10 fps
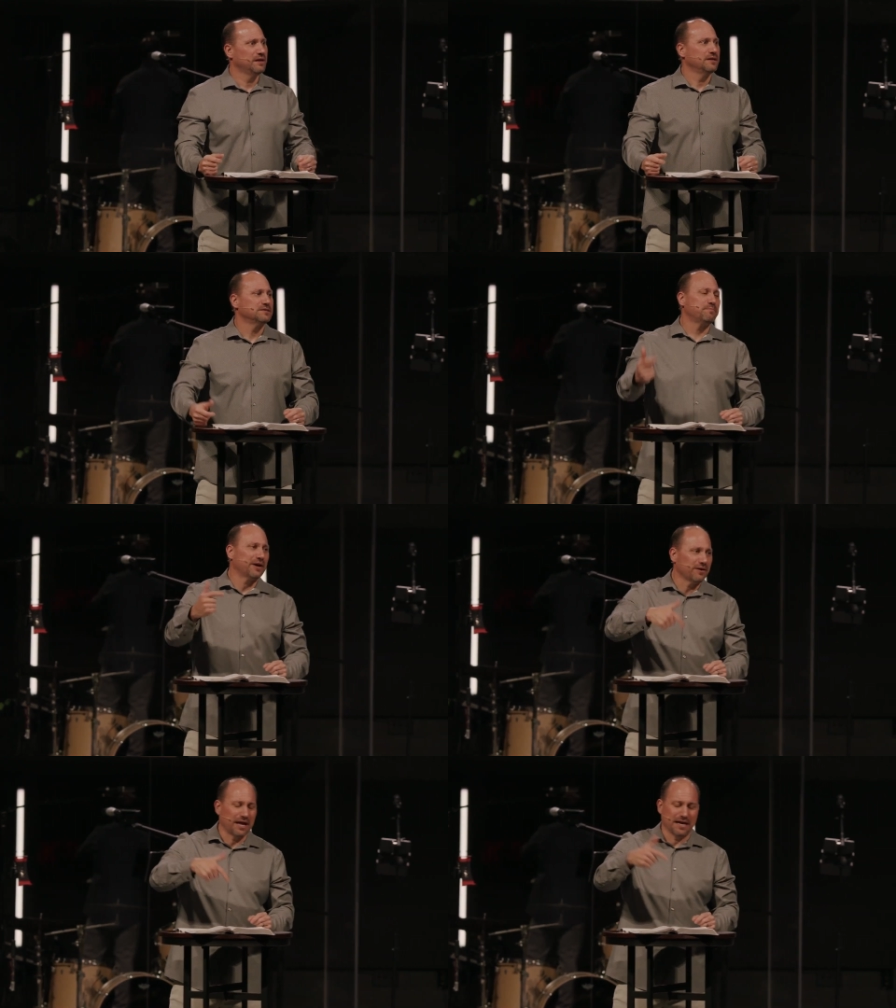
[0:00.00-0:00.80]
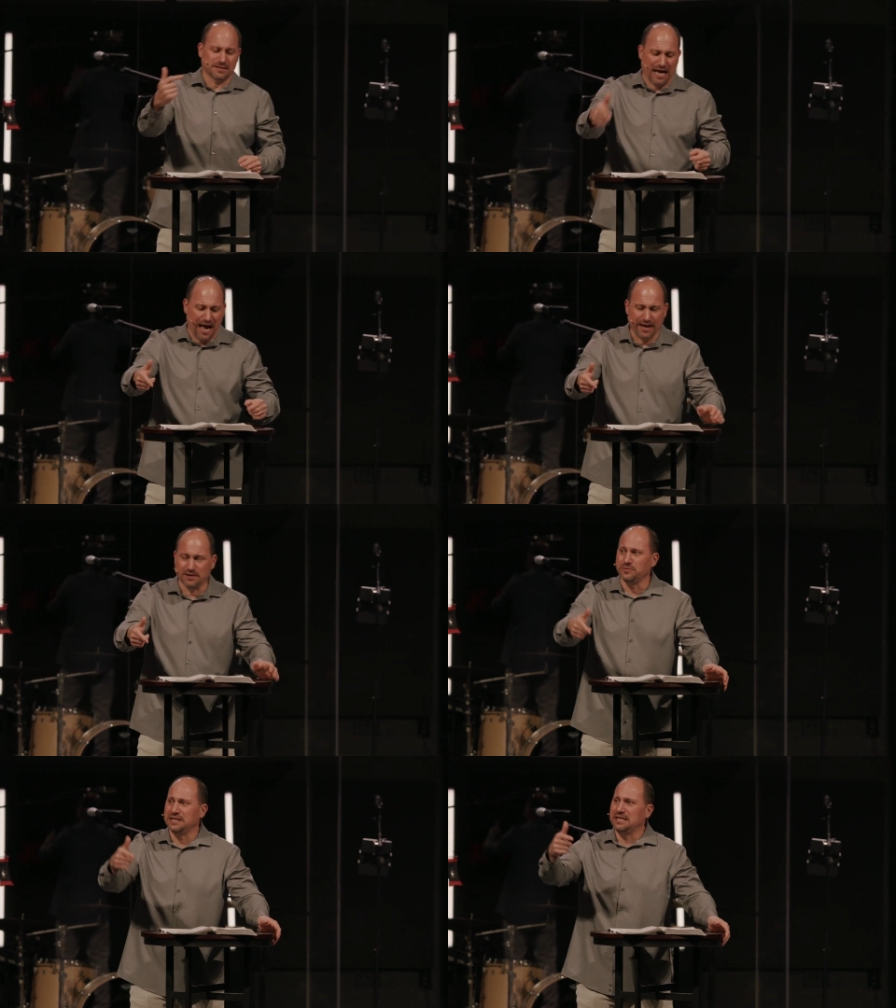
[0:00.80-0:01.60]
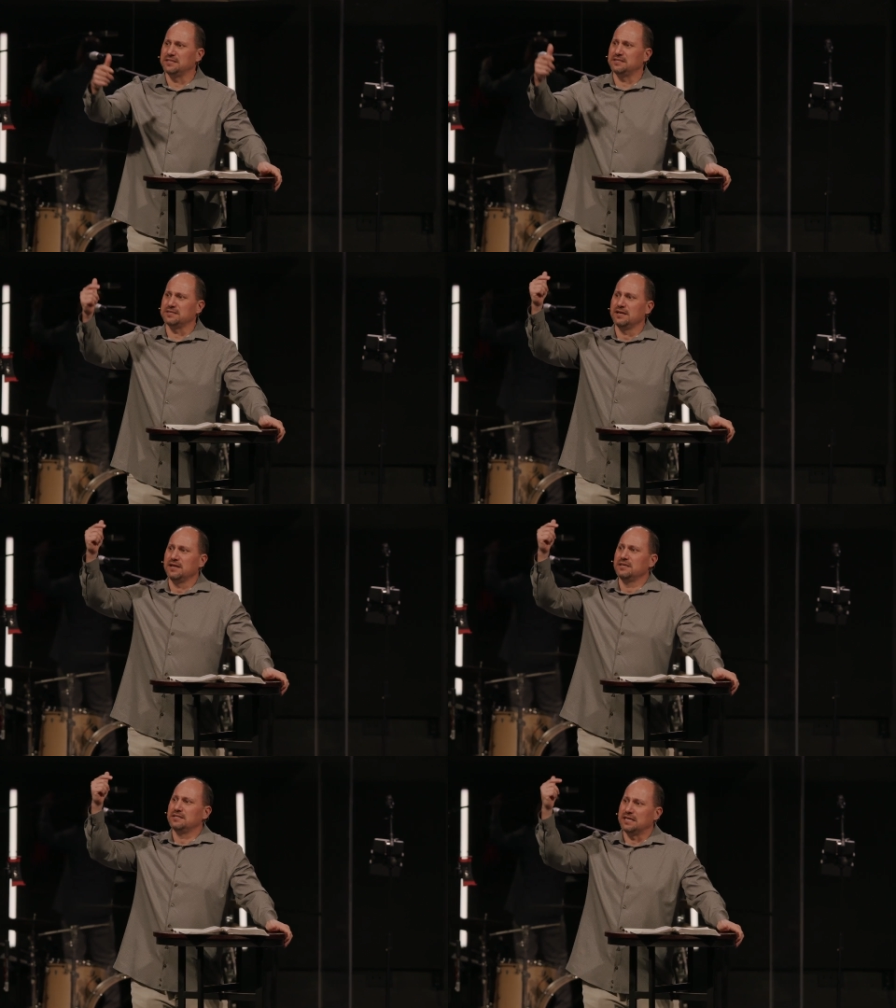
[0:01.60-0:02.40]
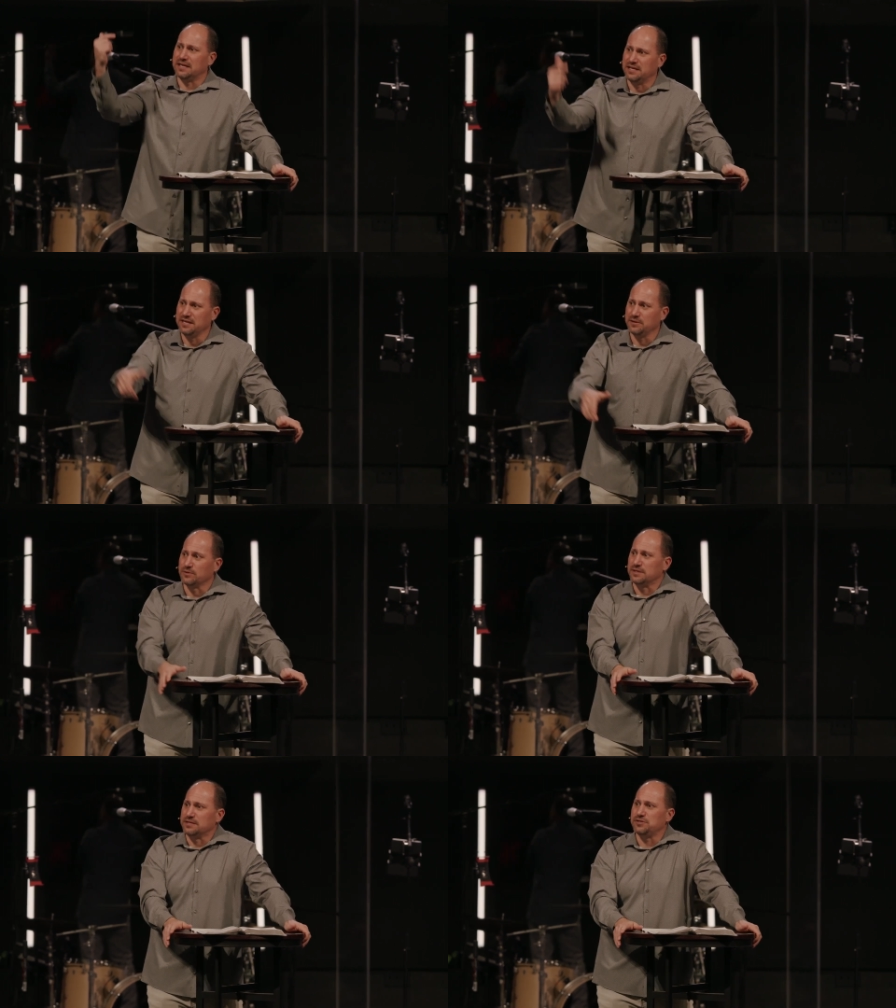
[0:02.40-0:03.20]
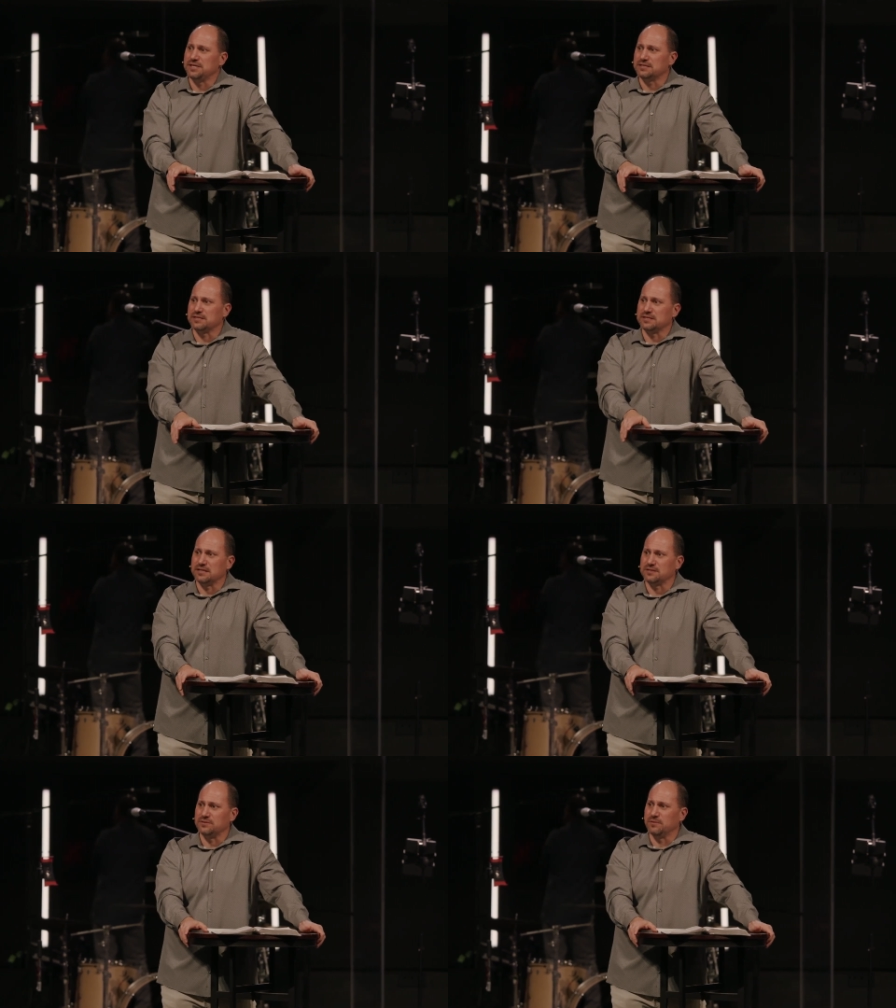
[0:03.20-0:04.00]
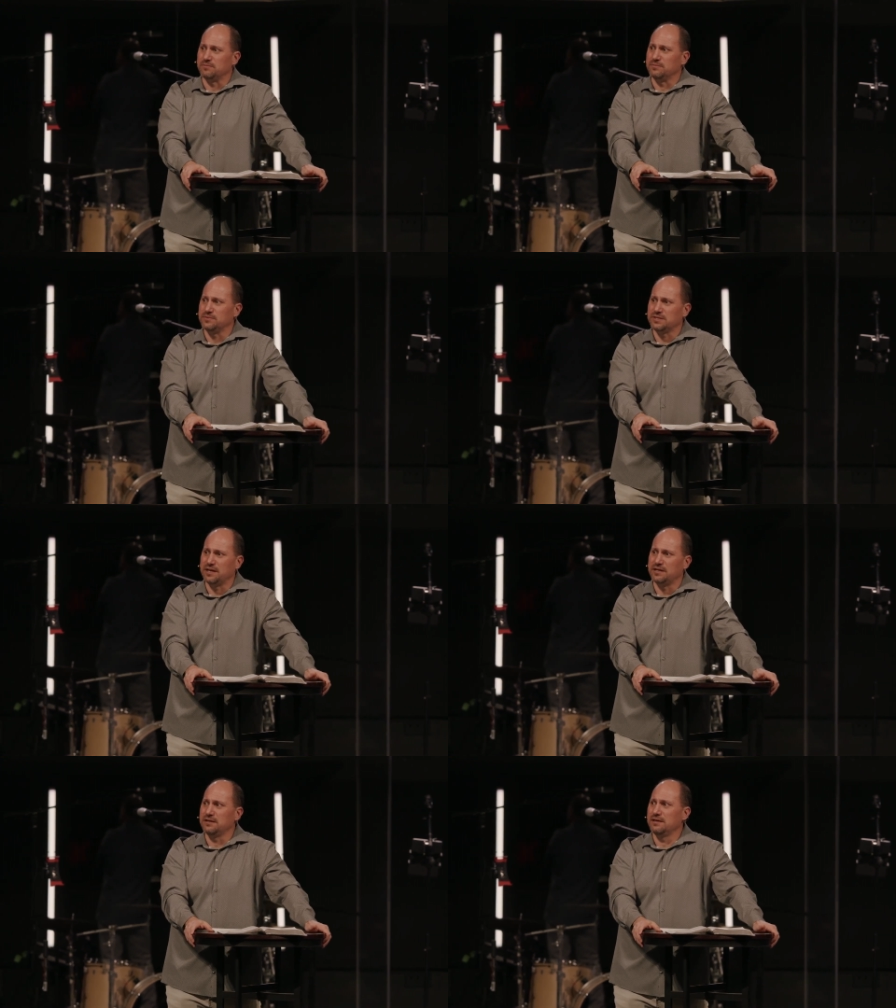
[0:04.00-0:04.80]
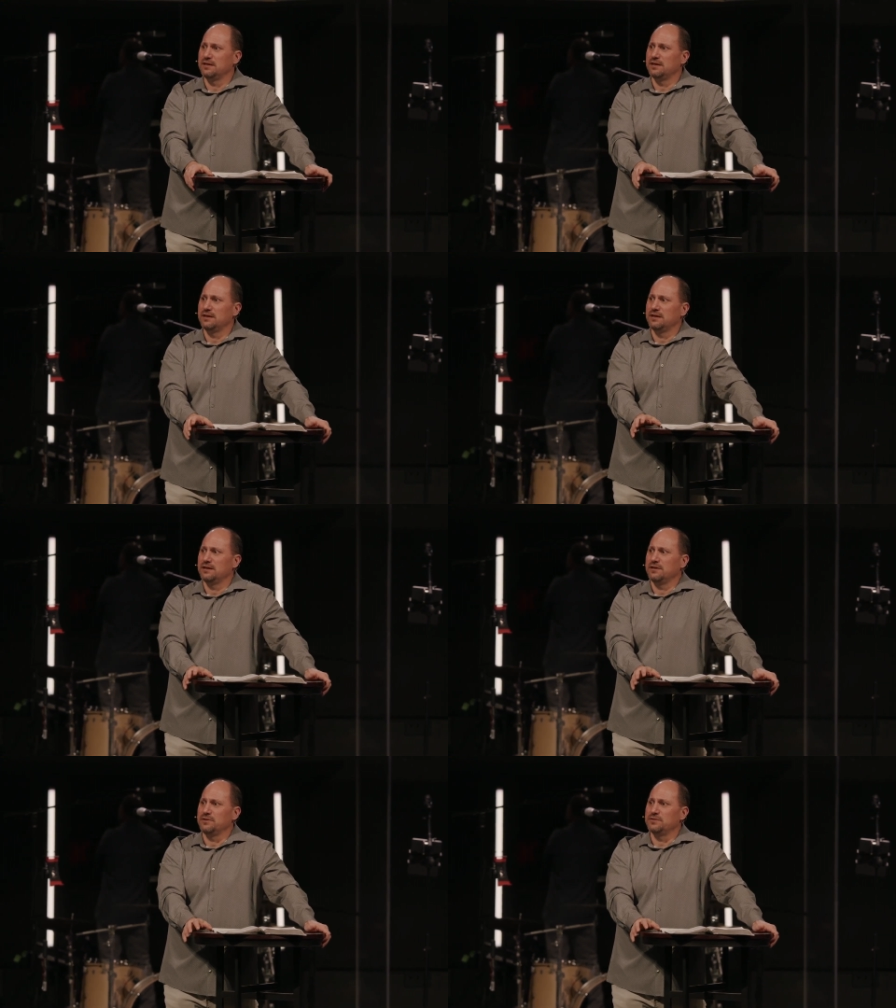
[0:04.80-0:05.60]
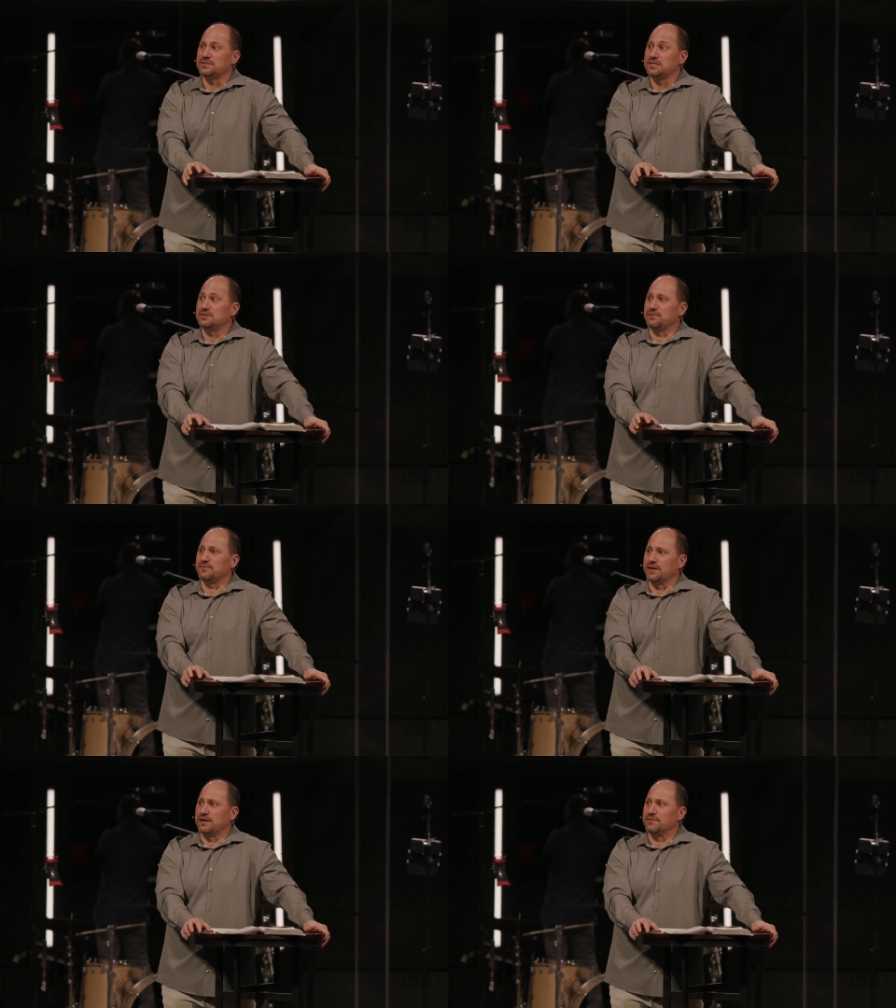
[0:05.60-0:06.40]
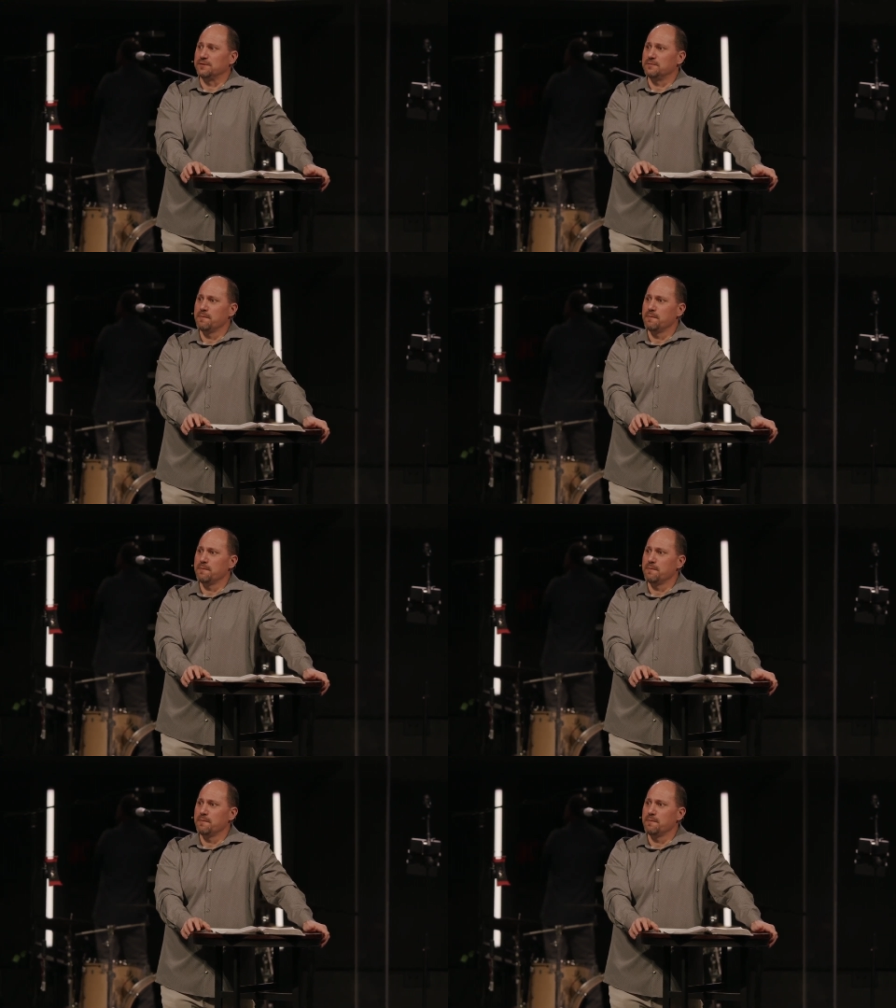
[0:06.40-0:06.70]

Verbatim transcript: It's a paralyzed guy who needs to get healed. And Jesus says to him, Son, your sins are forgiven.